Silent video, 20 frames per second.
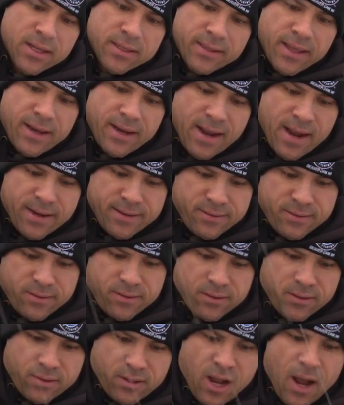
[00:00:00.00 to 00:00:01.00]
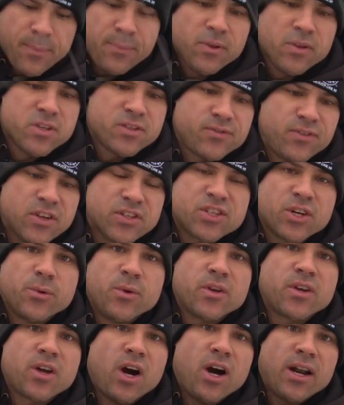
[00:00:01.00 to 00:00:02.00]
They got a couple of these fish that
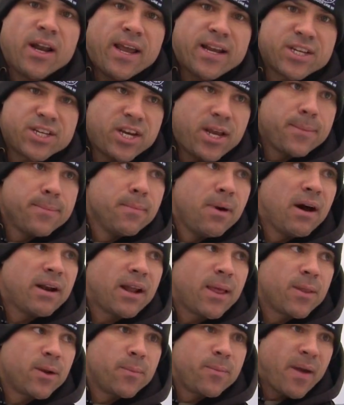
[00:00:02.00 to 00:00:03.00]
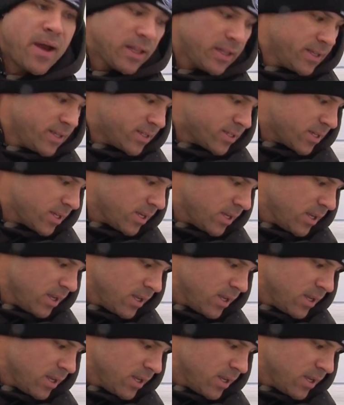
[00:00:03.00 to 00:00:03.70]
we caught actually had mud on their bellies.